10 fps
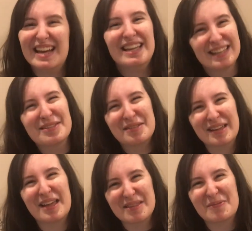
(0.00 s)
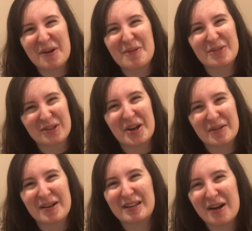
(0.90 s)
this is again the problem with talking
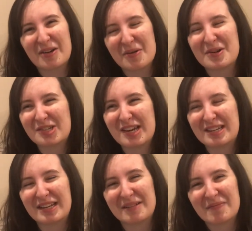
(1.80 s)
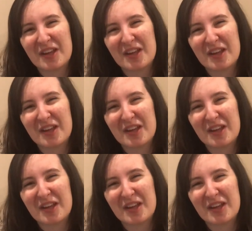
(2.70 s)
about Iago or JD.